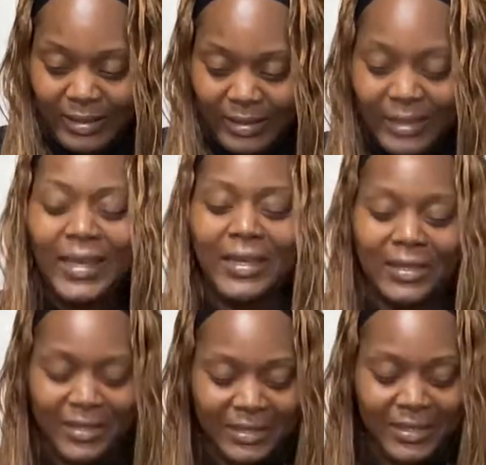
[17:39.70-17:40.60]
Yeah.
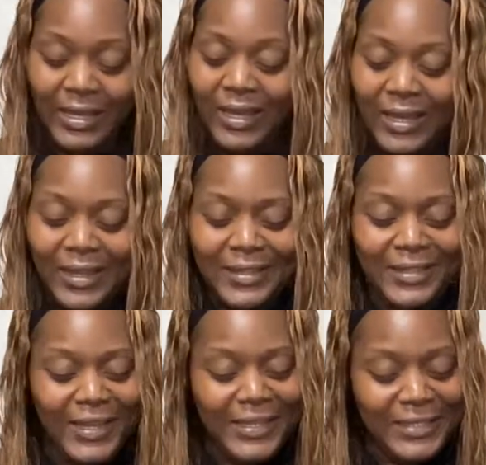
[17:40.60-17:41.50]

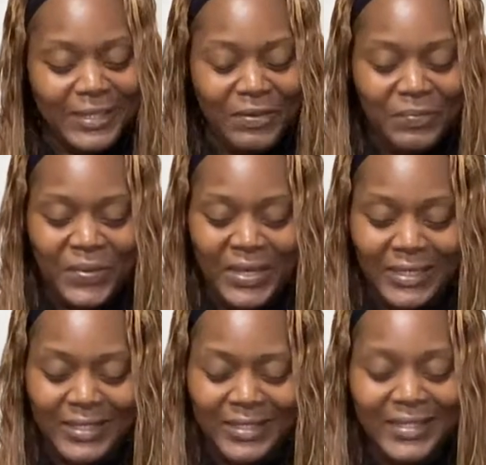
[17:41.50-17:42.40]
These could be
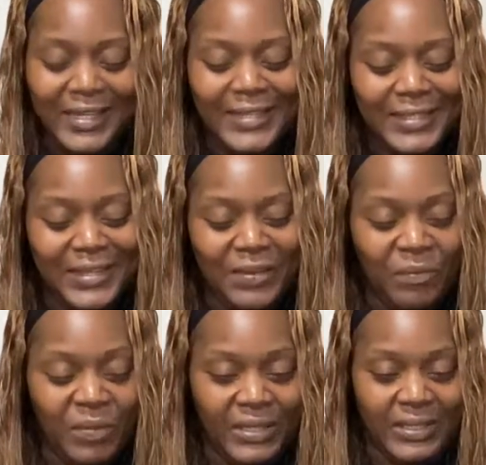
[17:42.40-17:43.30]
this could
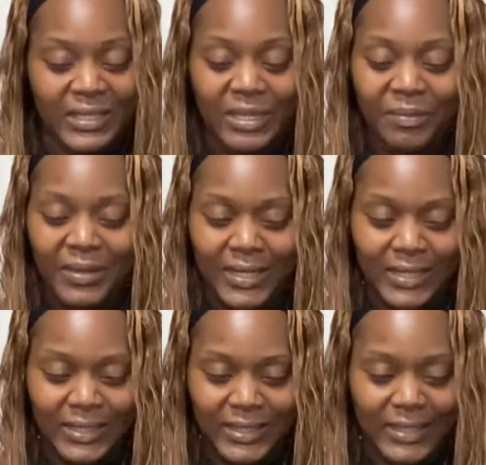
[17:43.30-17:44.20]
be
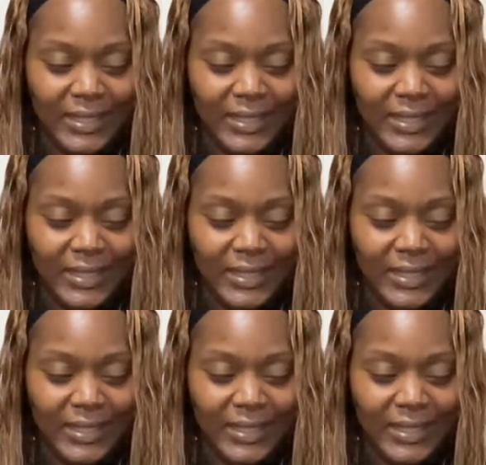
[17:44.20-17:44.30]
siblings.